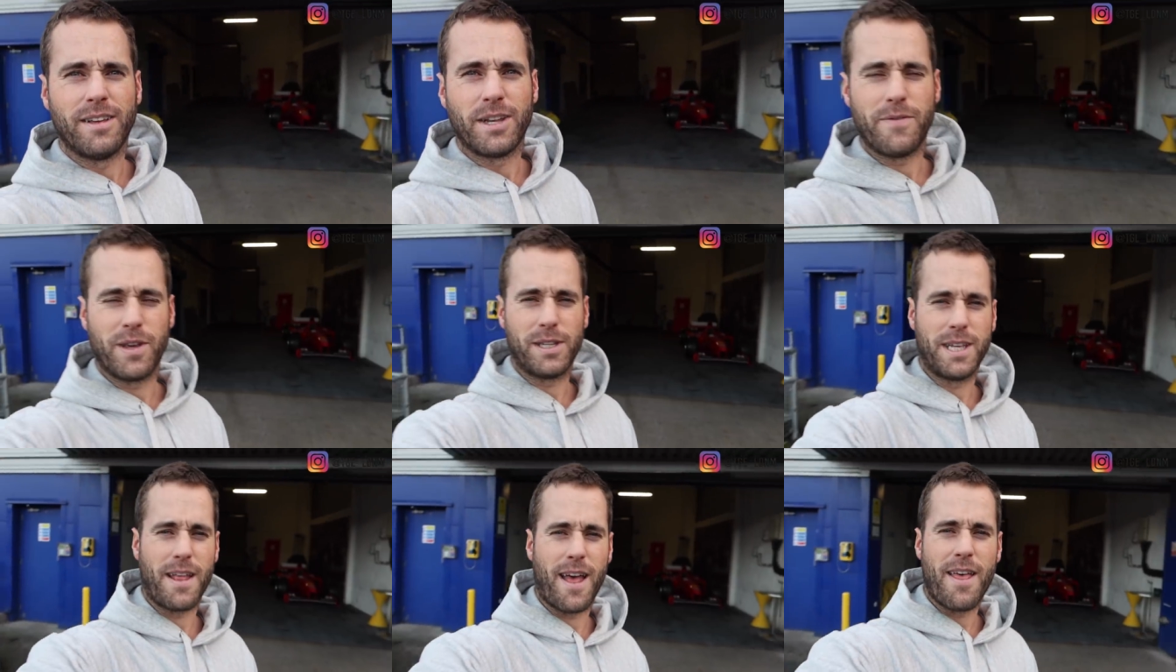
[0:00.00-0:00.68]
then you can
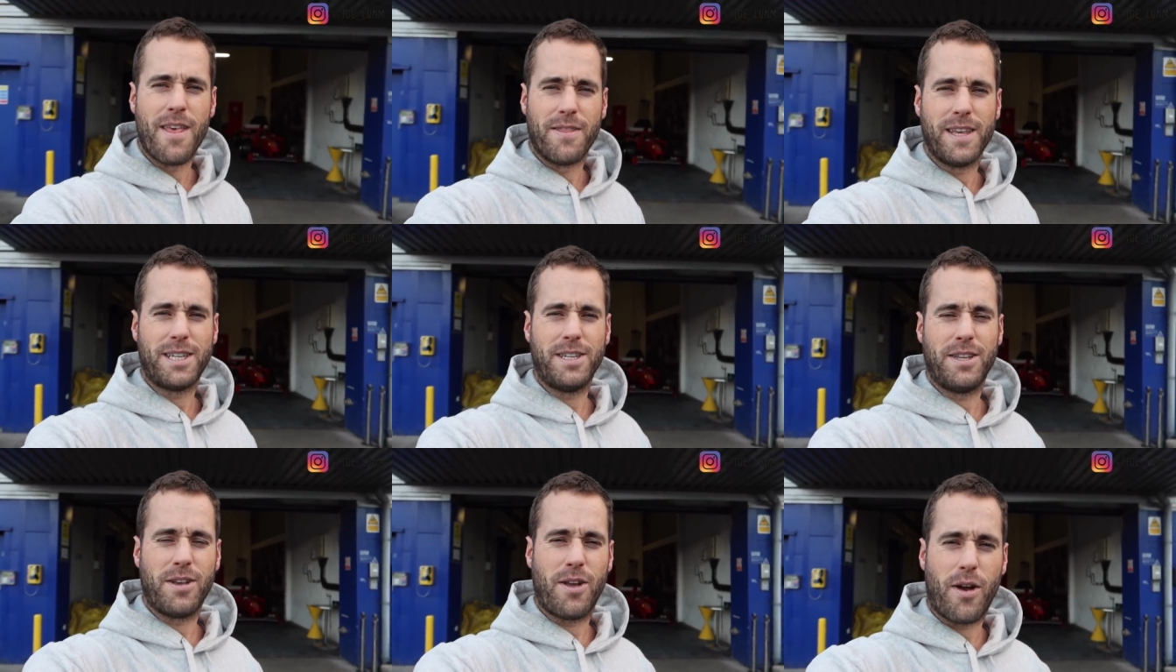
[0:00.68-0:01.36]
see that. This
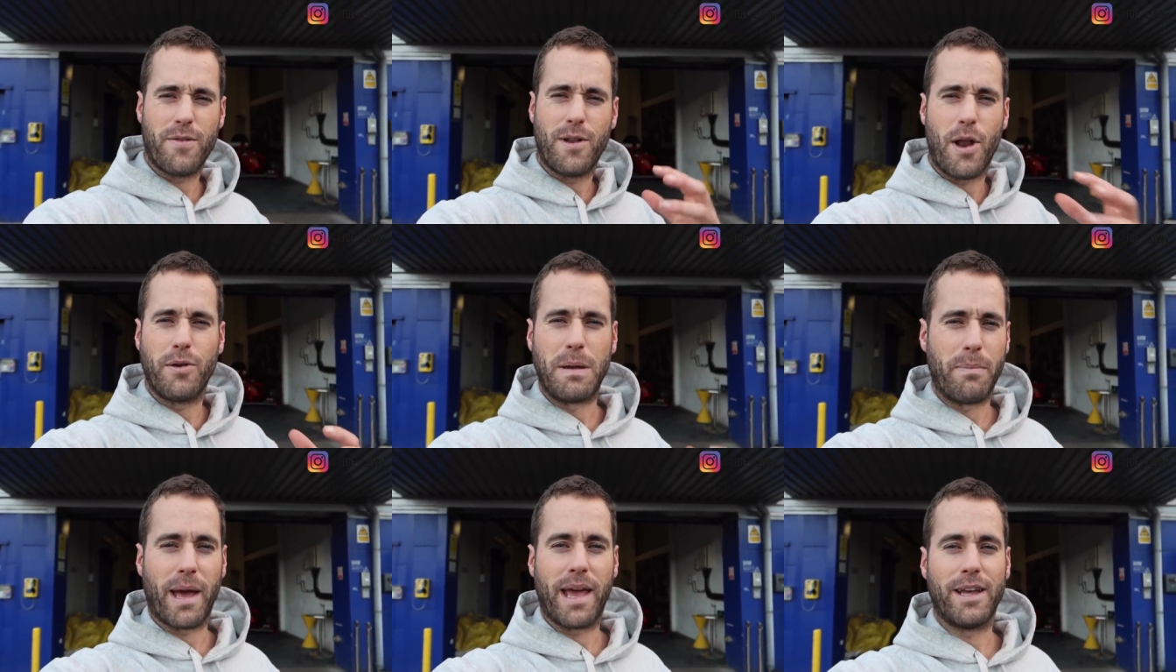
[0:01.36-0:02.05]
is in kind of the
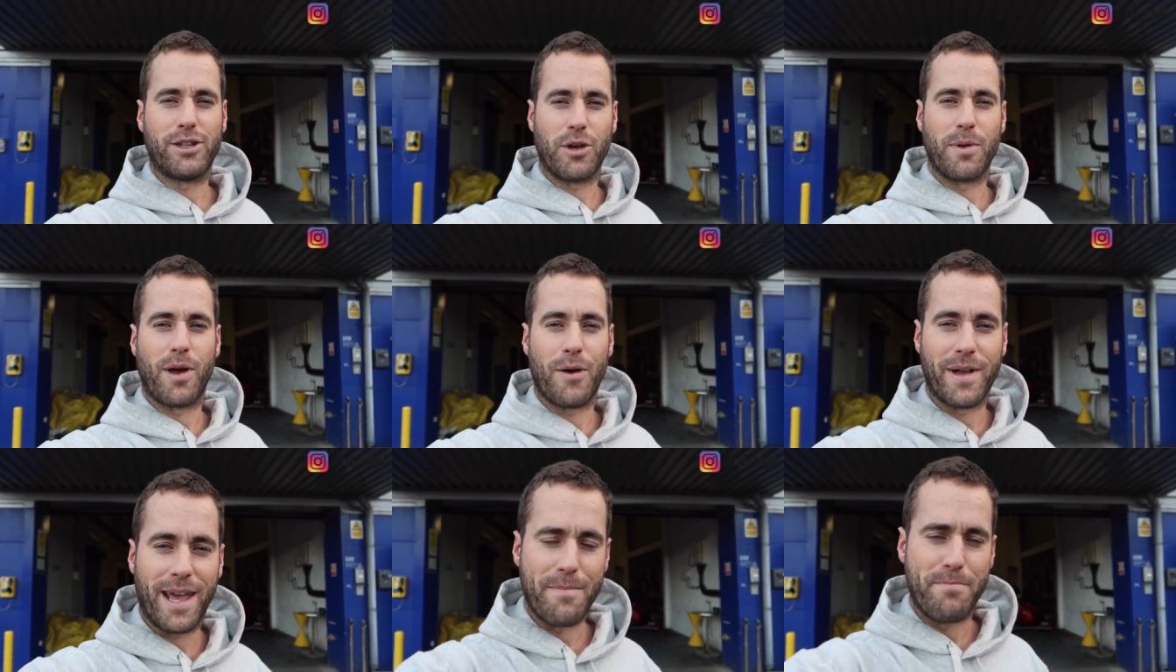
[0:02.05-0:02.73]
loading bay at Joe Macari here,